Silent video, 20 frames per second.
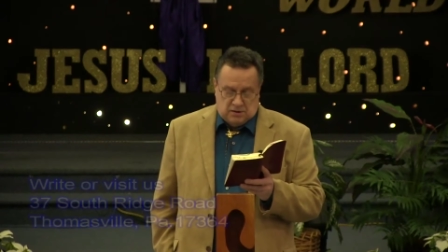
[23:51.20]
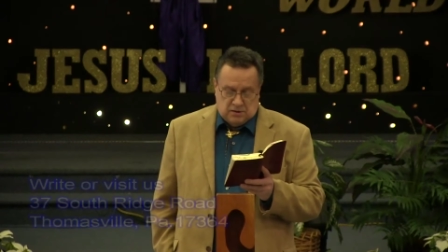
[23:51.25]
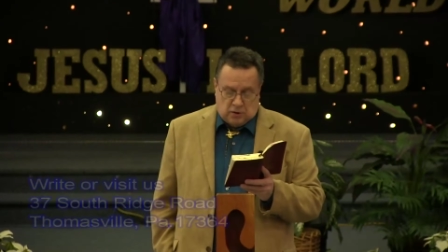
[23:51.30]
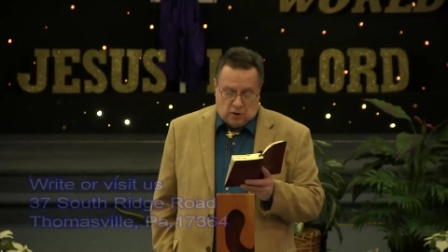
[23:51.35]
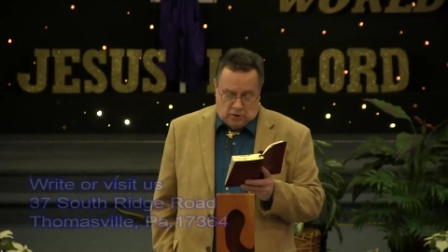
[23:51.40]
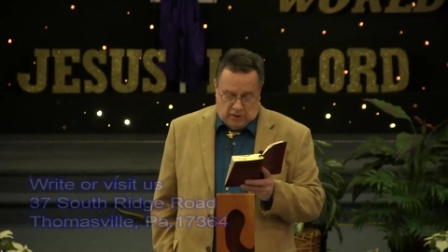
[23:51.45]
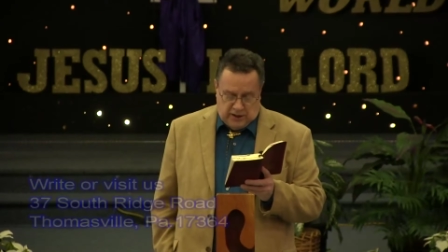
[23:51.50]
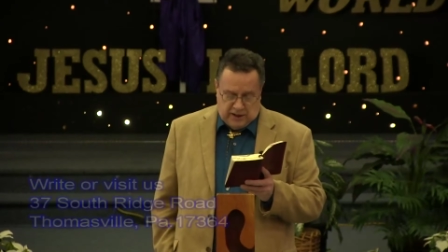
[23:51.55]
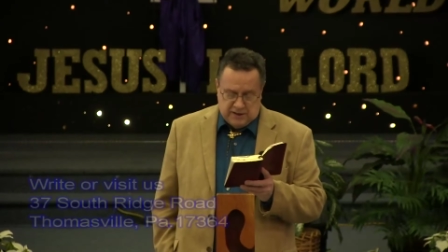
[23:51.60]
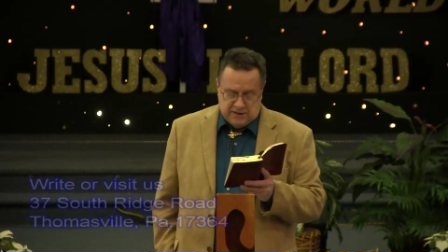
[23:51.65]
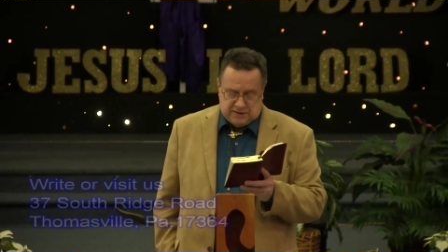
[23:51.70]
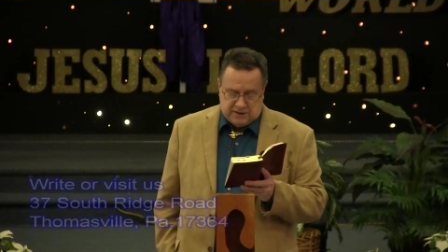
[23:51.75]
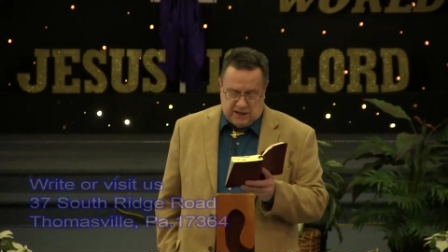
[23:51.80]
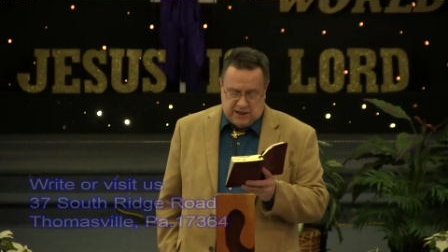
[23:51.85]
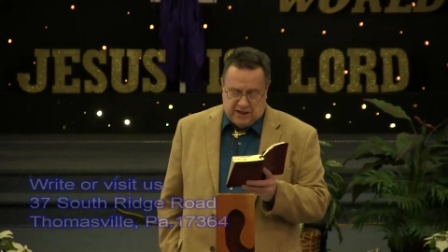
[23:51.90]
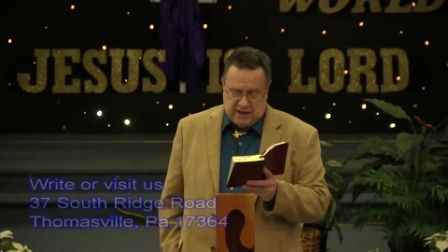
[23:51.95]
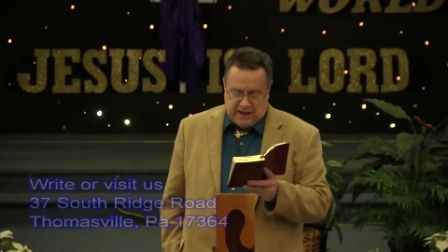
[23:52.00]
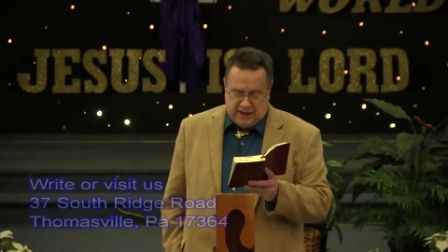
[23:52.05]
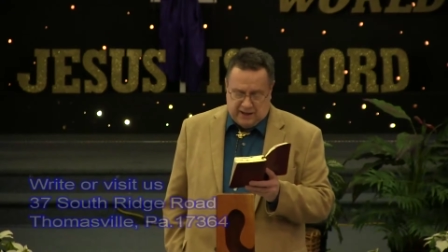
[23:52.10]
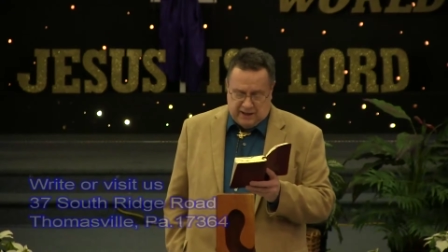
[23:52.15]
Go ahead and
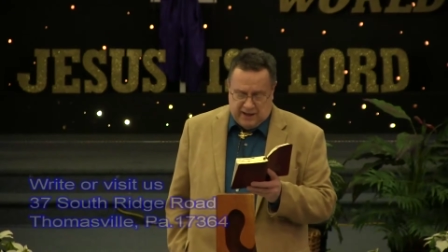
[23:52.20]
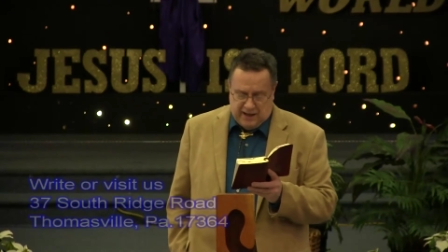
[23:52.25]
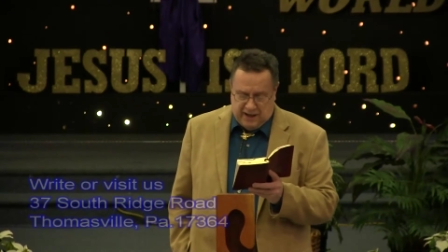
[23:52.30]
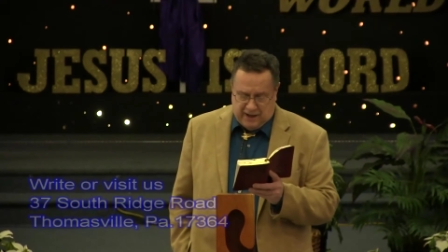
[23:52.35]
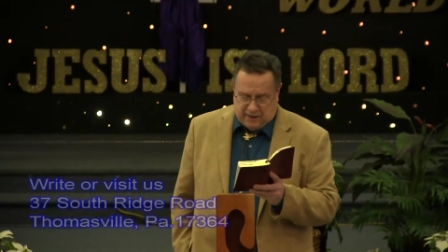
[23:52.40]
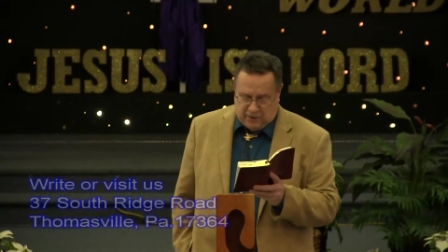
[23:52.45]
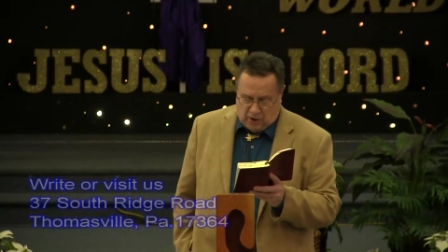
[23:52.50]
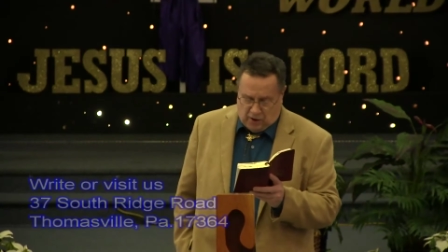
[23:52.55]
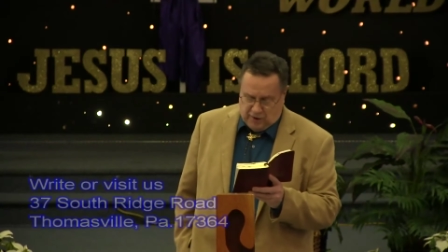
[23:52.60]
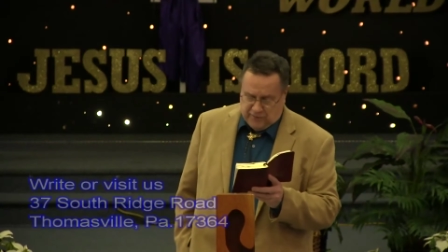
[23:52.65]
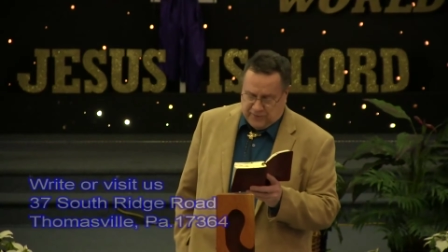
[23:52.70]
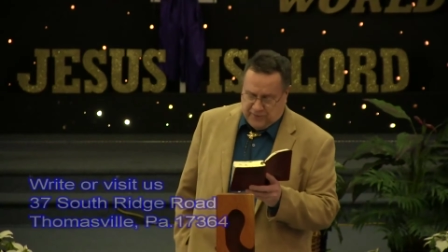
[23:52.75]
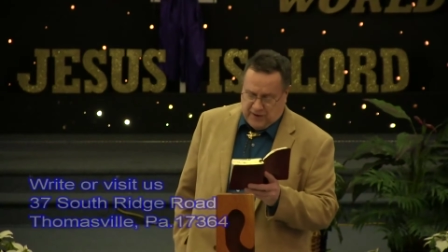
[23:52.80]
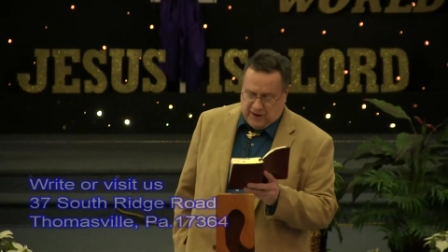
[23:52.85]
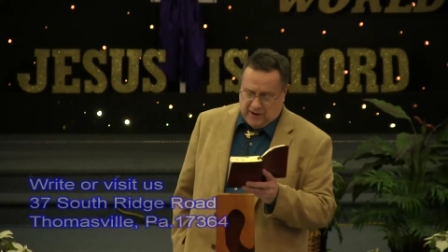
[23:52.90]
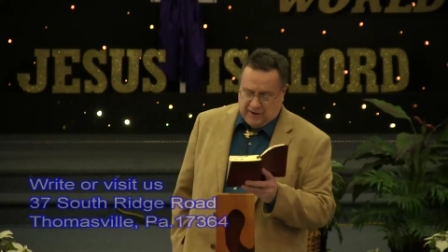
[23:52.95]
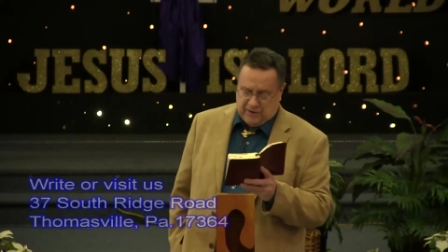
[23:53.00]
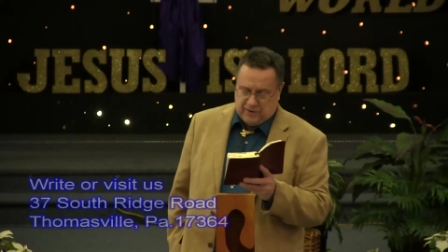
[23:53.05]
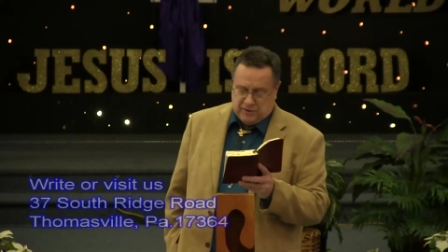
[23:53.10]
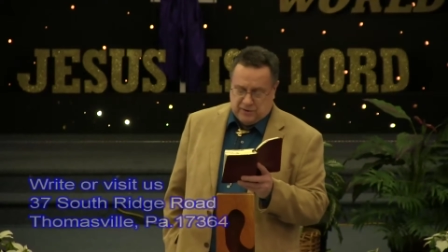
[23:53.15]
say it out loud. Our
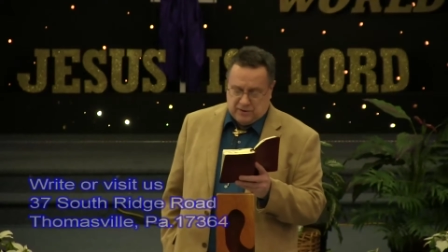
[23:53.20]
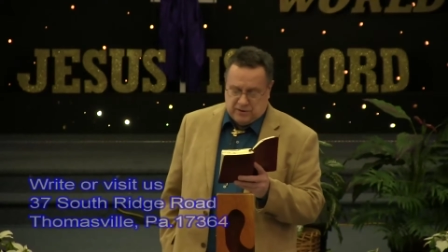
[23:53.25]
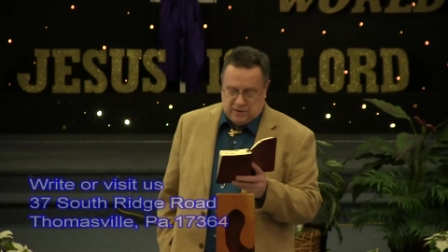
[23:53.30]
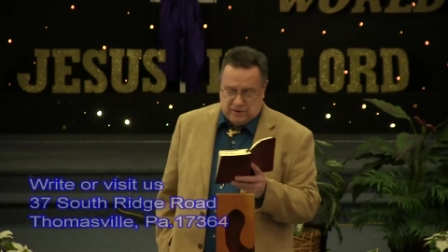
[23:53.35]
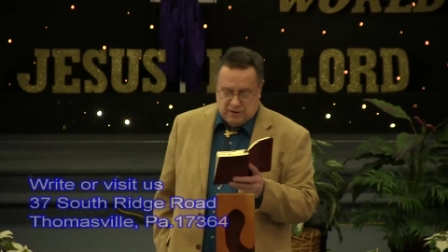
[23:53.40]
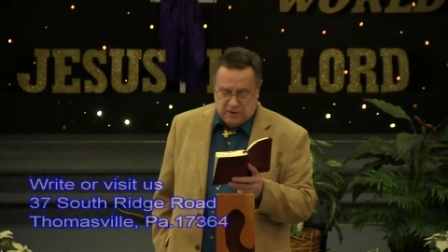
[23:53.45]
Father,